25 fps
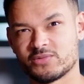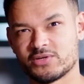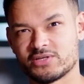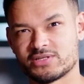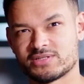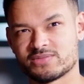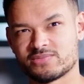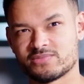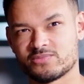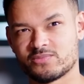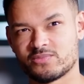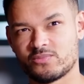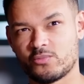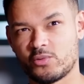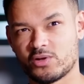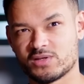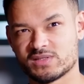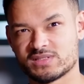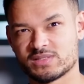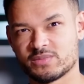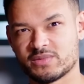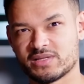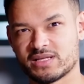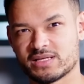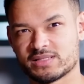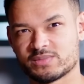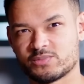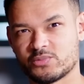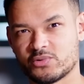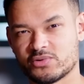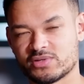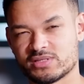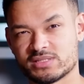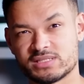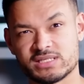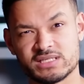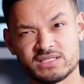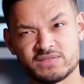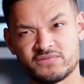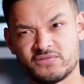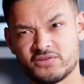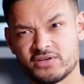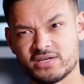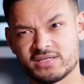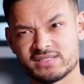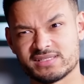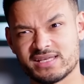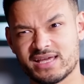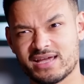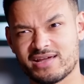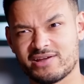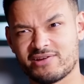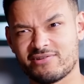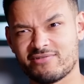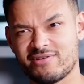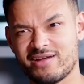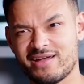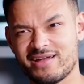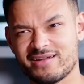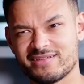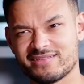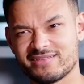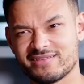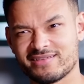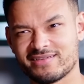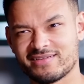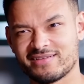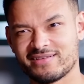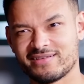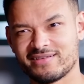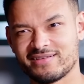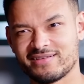would want someone that's more than 6 foot. Is that correct?